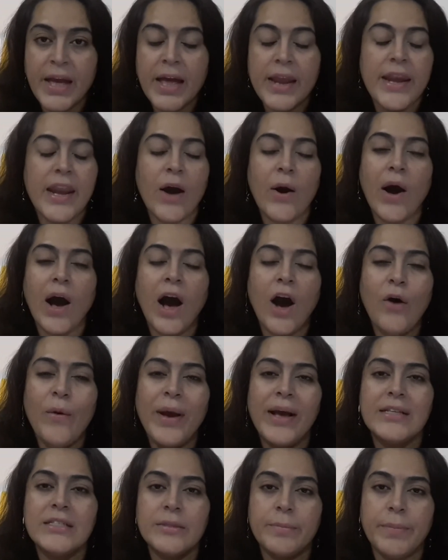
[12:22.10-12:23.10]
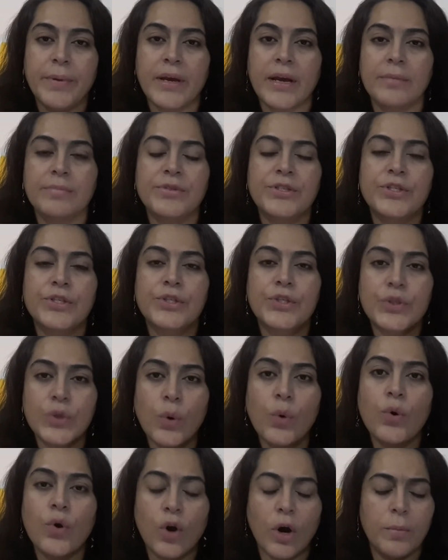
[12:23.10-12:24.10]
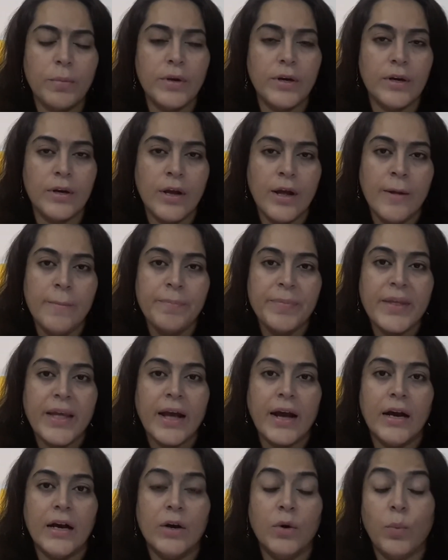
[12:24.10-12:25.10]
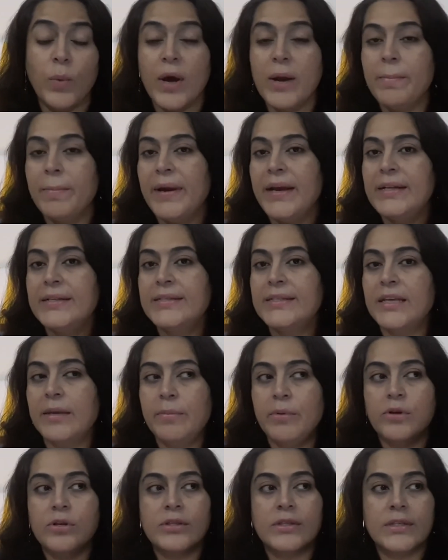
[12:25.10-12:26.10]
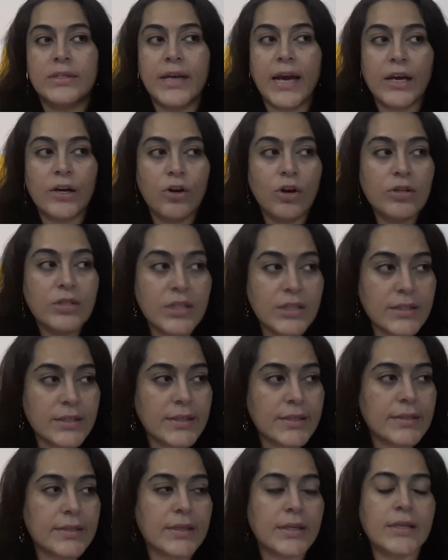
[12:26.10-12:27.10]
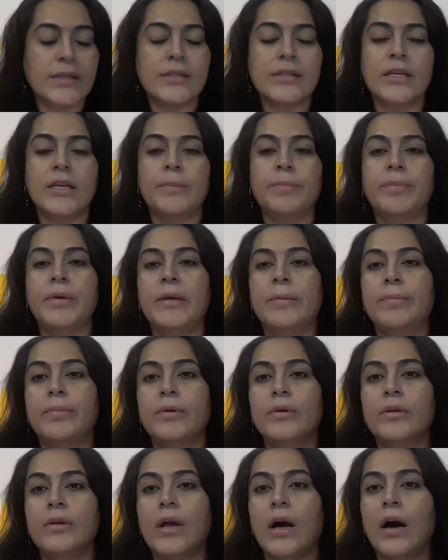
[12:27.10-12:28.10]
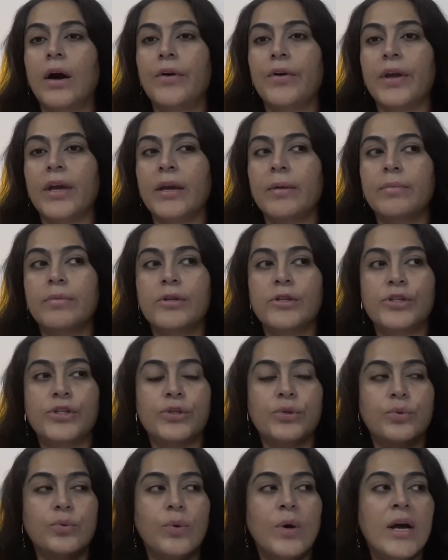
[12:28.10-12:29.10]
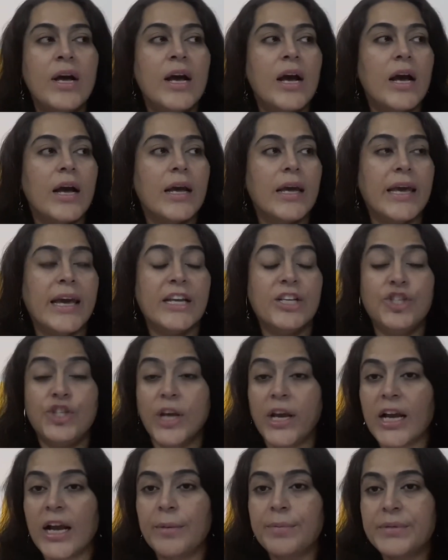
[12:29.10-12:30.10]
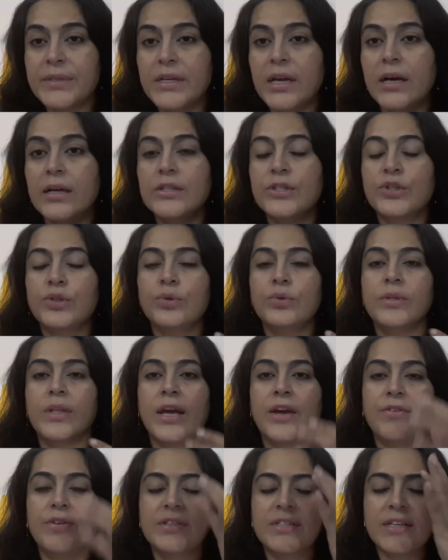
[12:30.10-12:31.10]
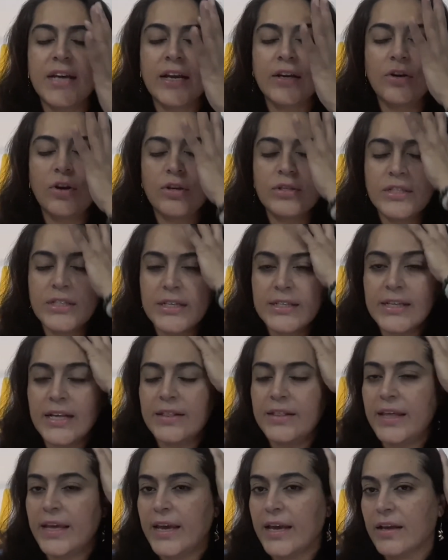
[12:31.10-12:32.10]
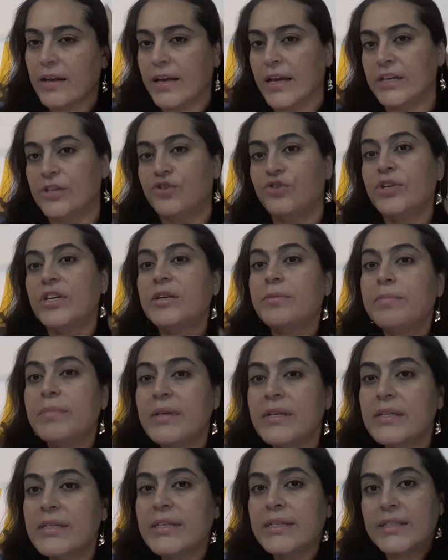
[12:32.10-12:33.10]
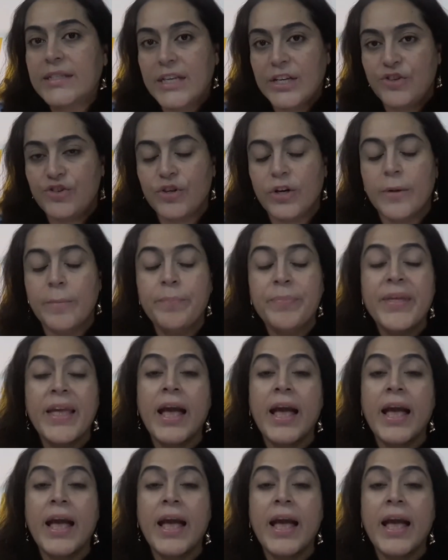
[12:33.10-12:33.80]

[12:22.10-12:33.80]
Now, how has it become so common? One might say because the diagnosis is easy, people are able to get checkups done, so there is diagnosis and they get treatments, etc.